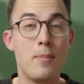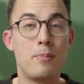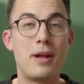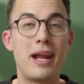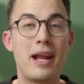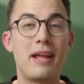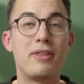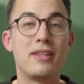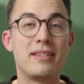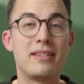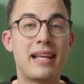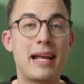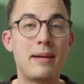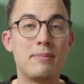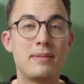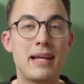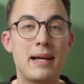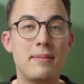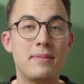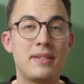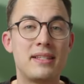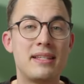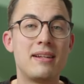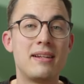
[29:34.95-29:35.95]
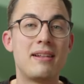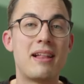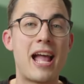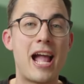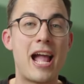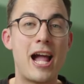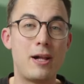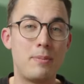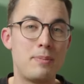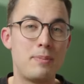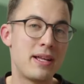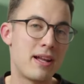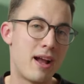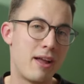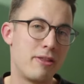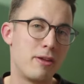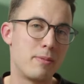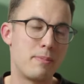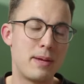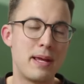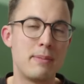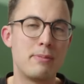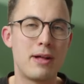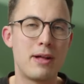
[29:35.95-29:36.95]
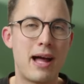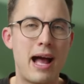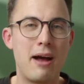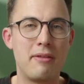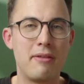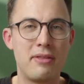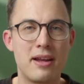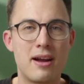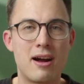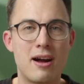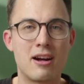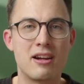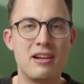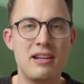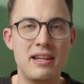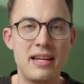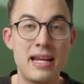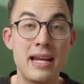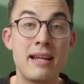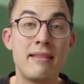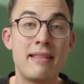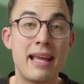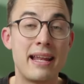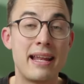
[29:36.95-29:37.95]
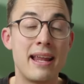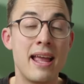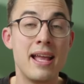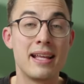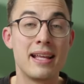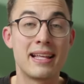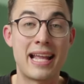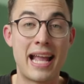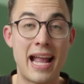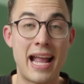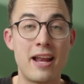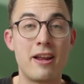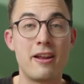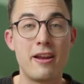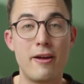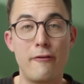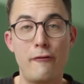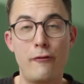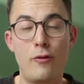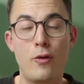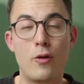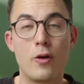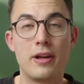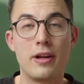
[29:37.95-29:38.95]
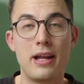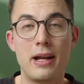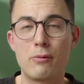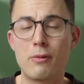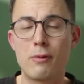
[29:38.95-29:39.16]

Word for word: but at the same time still helping other people out that are in need that cannot afford.